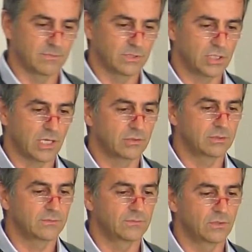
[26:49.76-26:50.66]
shout.
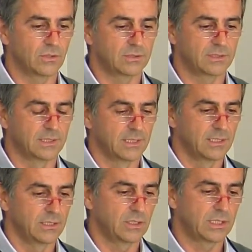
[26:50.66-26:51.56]
If not,
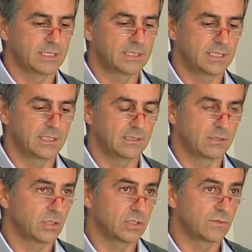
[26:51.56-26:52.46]
you can see
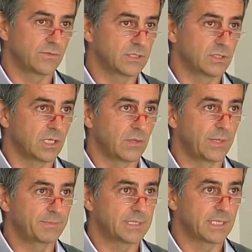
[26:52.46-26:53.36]
lots of this on our
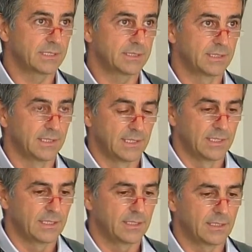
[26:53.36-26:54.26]
website.
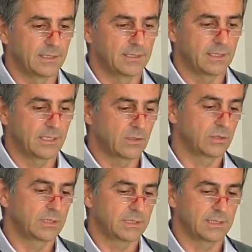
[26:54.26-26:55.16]
Our
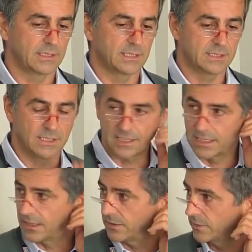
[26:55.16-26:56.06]
contact details are
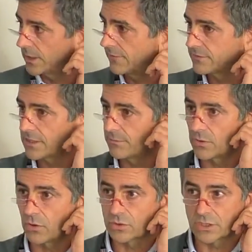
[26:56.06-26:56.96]
there. We left some
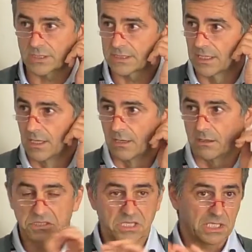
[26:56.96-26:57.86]
brochures.
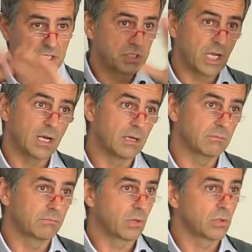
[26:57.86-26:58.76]
It's like a
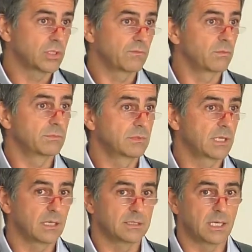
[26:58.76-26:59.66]
general brochure from
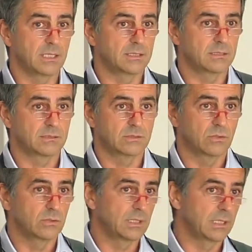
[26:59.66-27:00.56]
Carl Zeiss, so
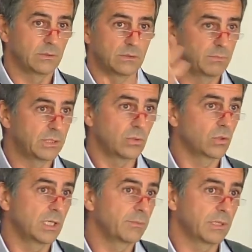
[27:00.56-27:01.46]
they will be
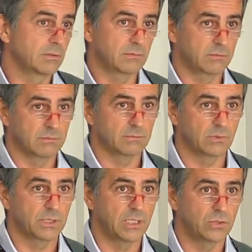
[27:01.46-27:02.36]
talking about
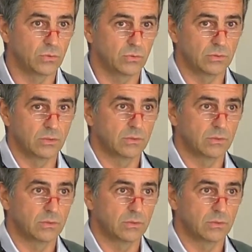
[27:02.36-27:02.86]
what they do and not